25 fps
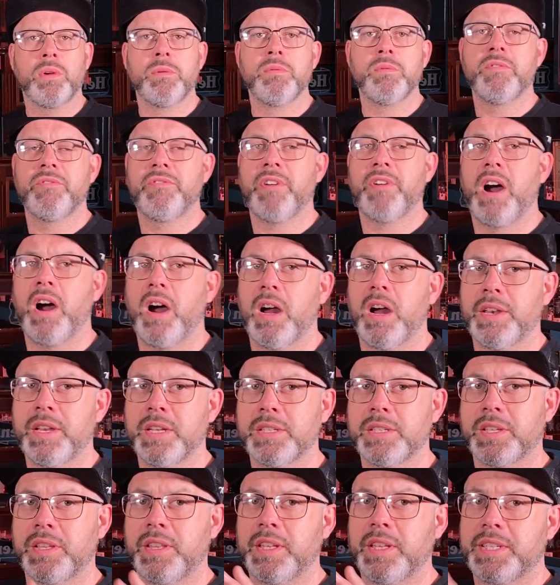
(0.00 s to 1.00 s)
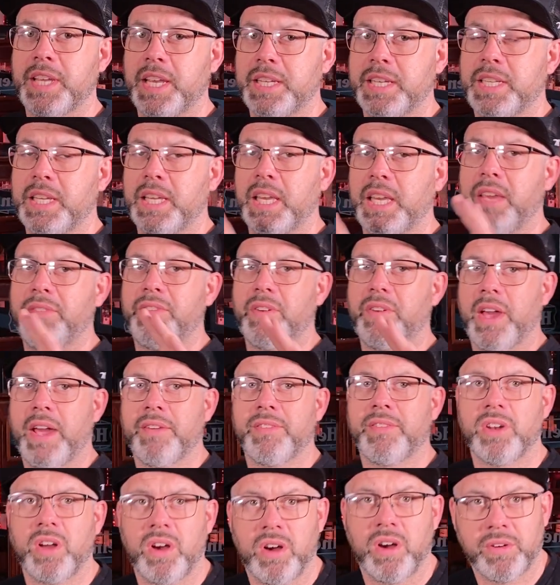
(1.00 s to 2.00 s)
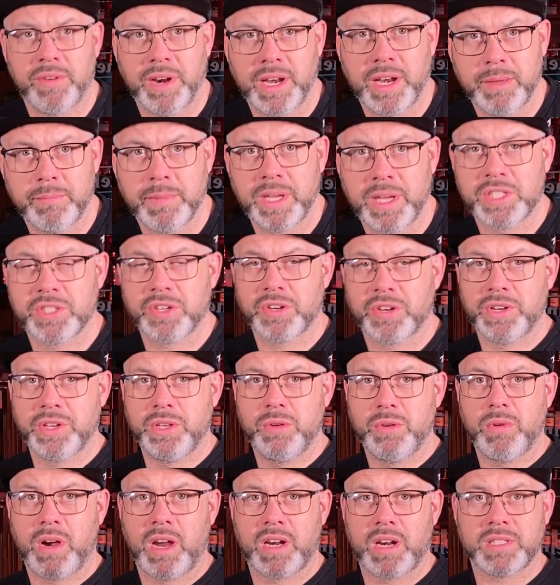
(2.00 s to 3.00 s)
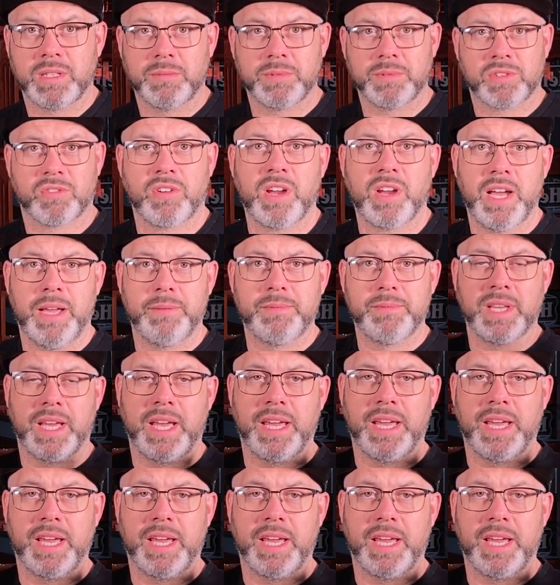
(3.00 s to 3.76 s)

move on to the tasting, if you haven't already, make sure you are subscribed.